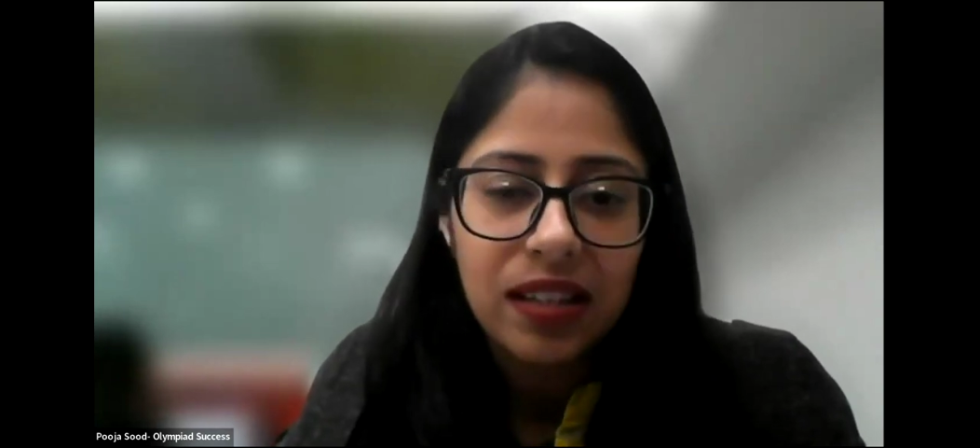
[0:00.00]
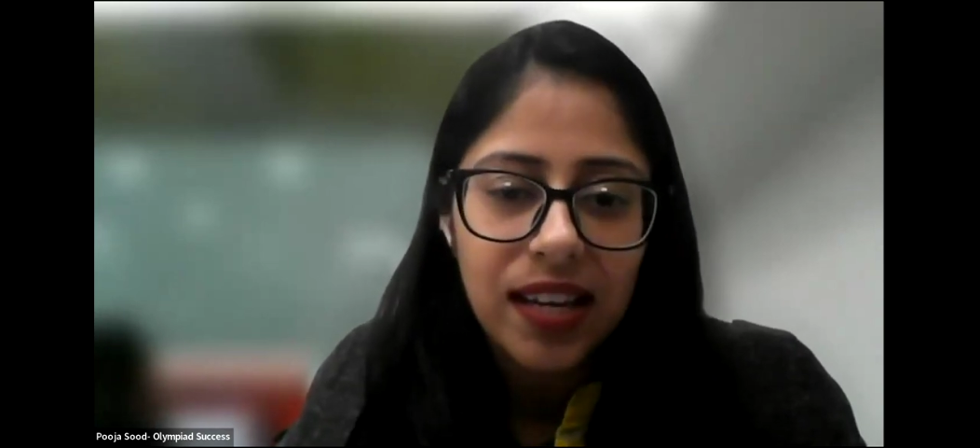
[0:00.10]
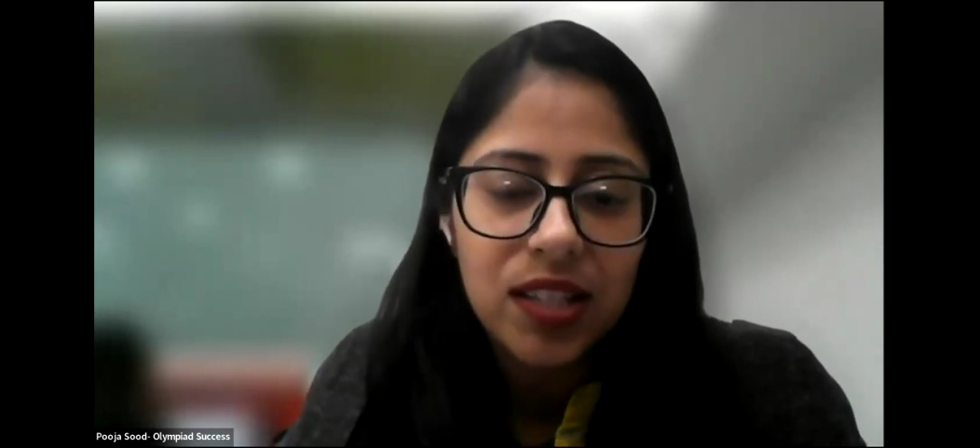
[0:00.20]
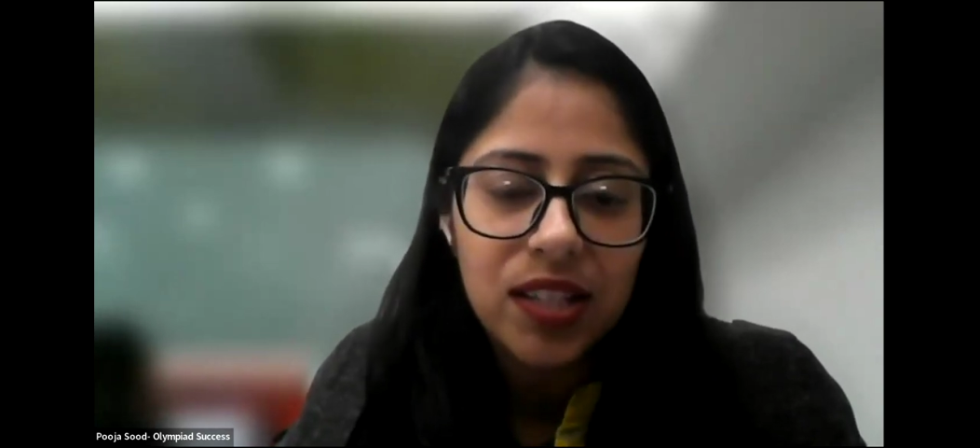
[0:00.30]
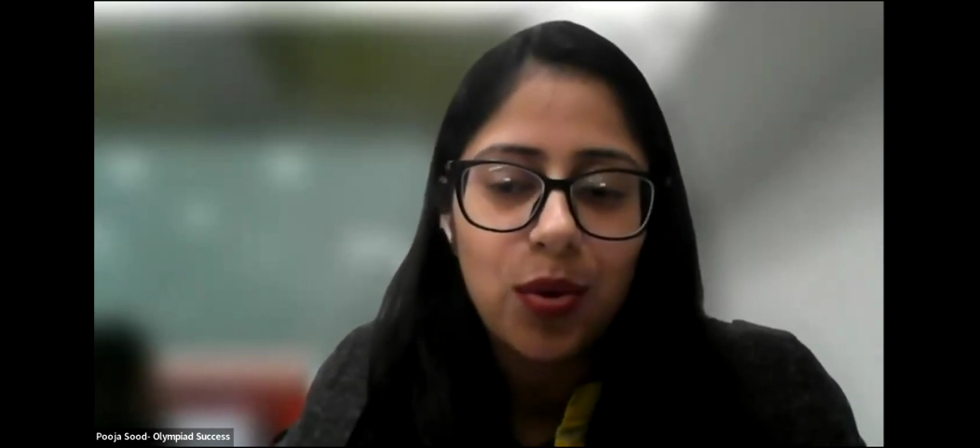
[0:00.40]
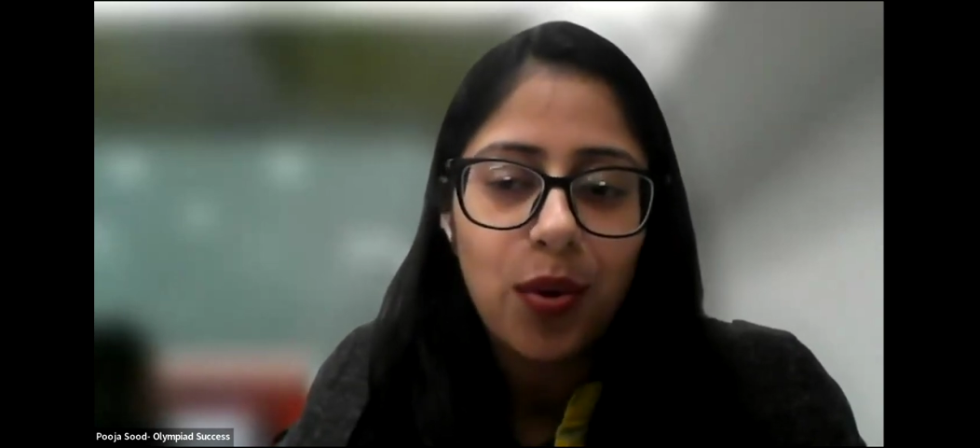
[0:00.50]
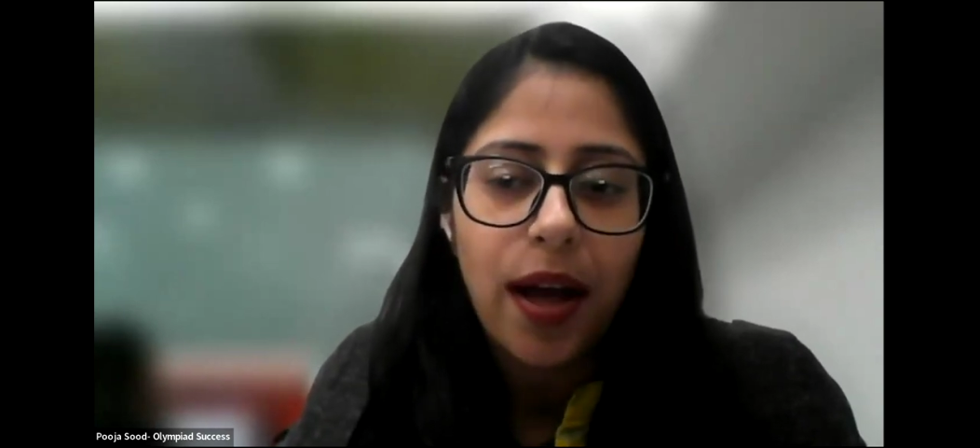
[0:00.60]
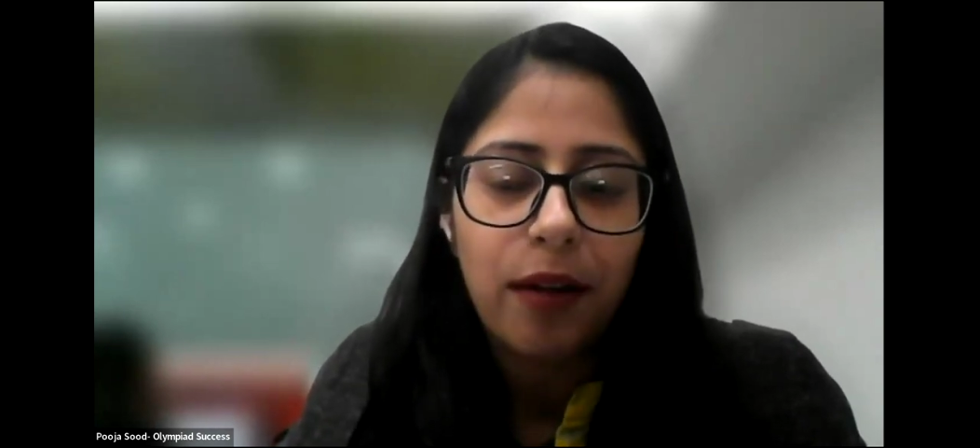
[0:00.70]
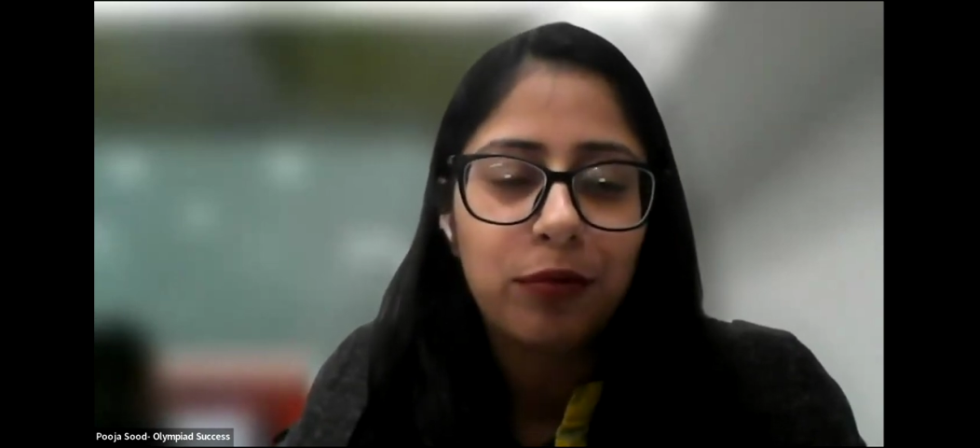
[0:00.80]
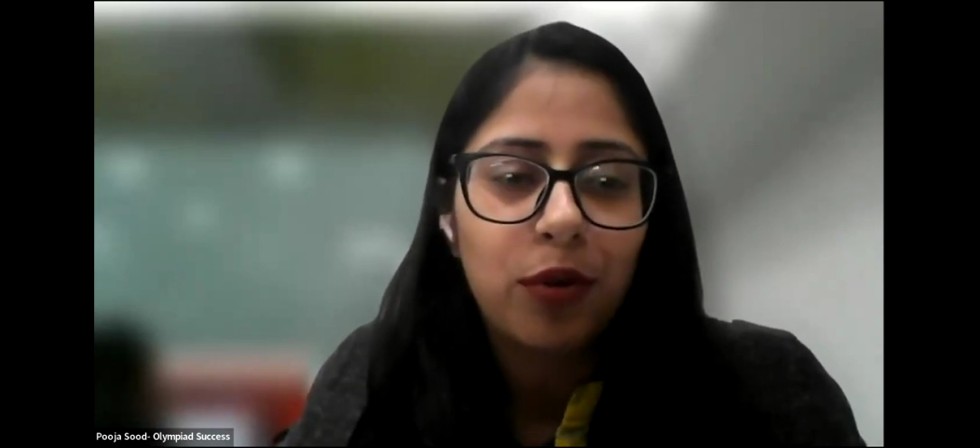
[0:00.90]
In case you
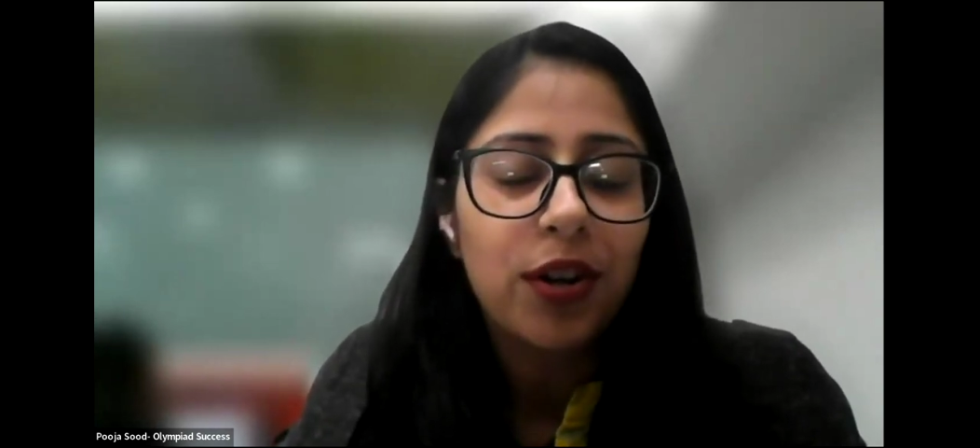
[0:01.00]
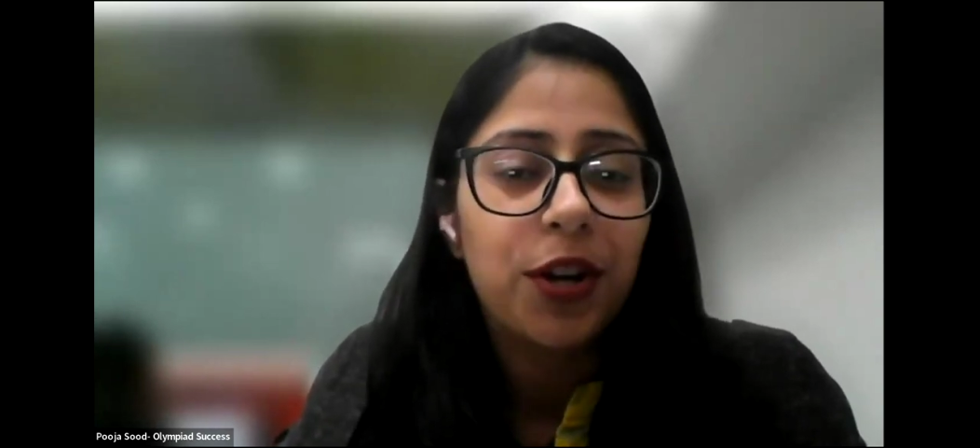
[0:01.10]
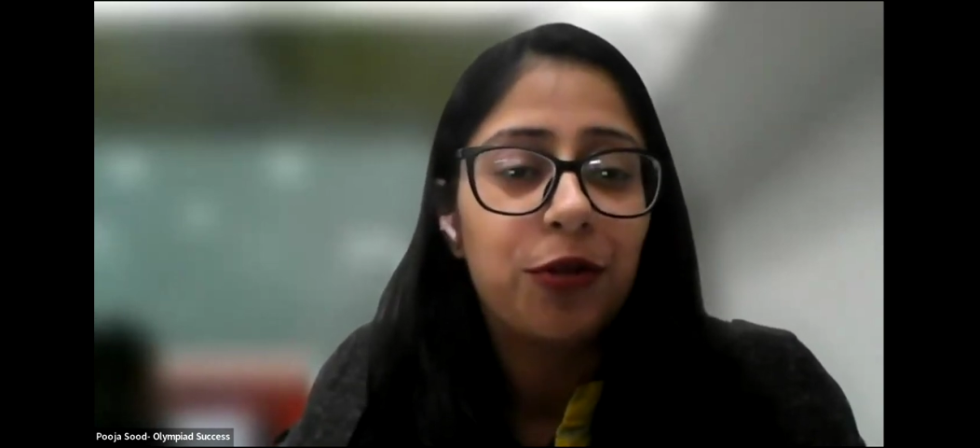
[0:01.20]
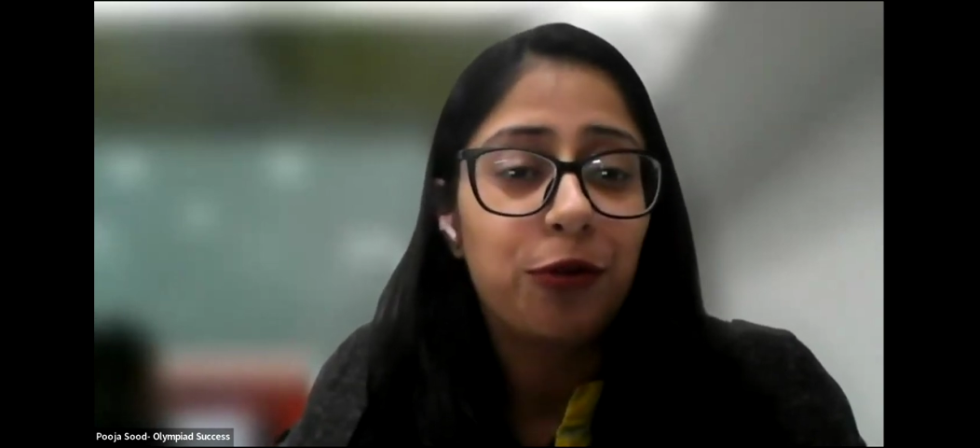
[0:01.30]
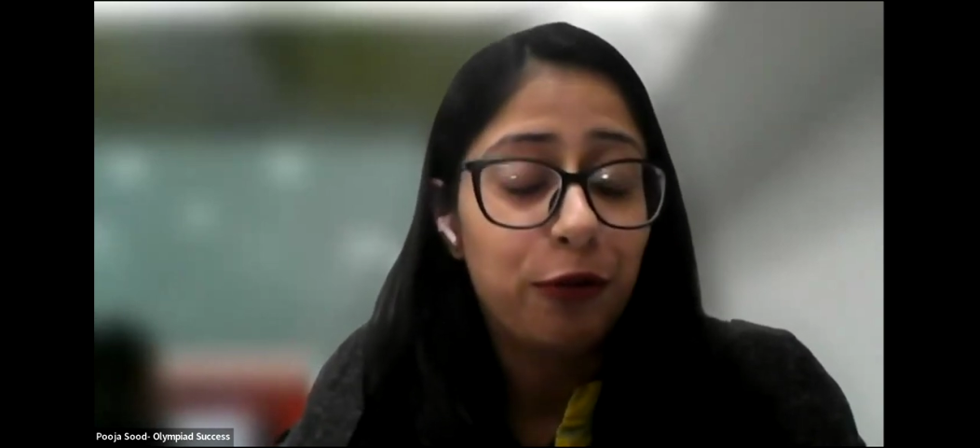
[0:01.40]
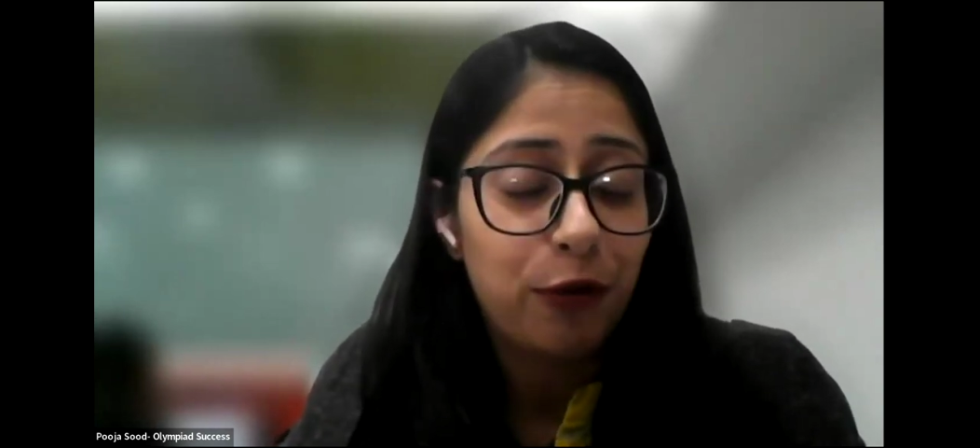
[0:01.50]
have not enrolled